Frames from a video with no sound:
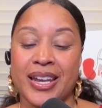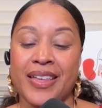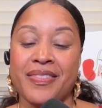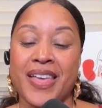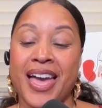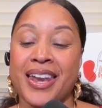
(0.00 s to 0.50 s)

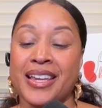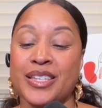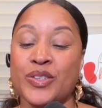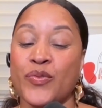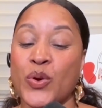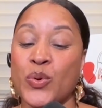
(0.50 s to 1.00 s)
and that
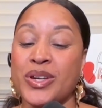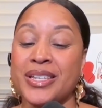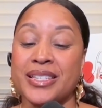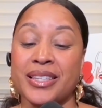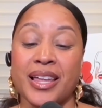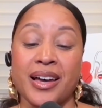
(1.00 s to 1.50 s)
is food
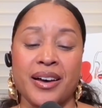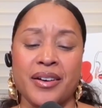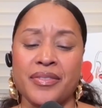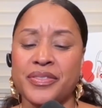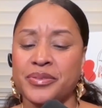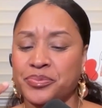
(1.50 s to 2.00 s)
is
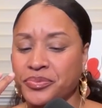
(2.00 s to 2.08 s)
love.